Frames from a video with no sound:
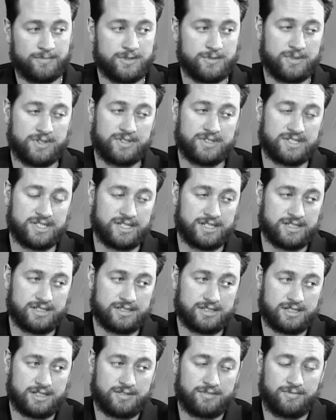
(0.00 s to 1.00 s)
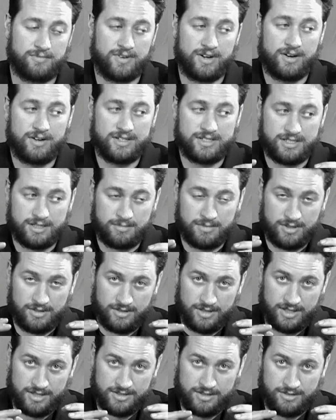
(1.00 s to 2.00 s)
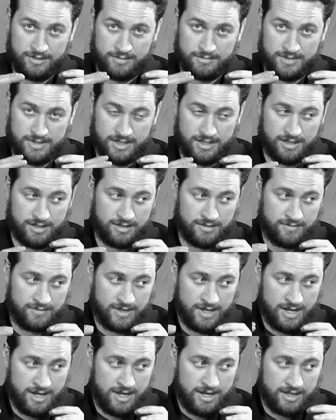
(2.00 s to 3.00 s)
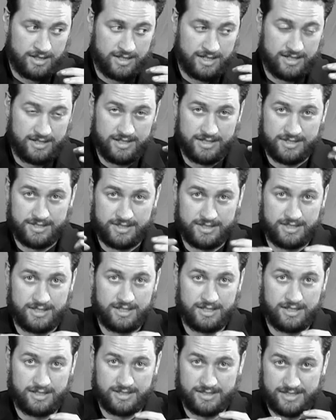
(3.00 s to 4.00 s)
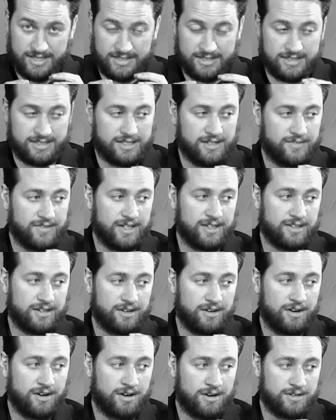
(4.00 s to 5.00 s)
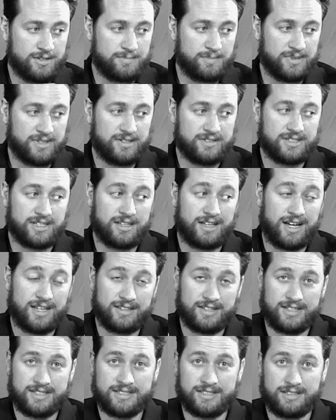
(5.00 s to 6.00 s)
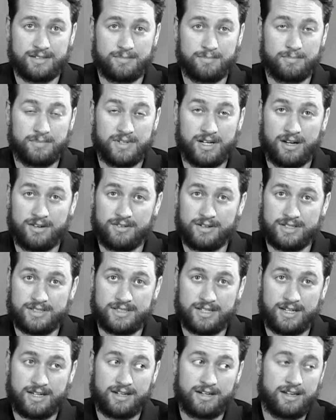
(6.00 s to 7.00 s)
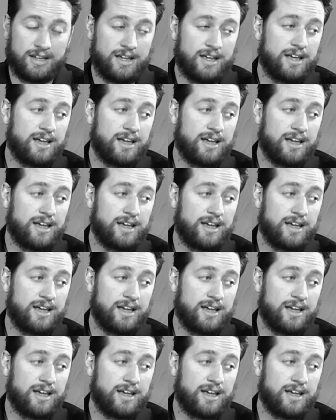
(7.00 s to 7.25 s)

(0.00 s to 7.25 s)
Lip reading: So what you see is very similar in terms of condition sensitivity of the cards, but there's a lot less of the Donruss 10,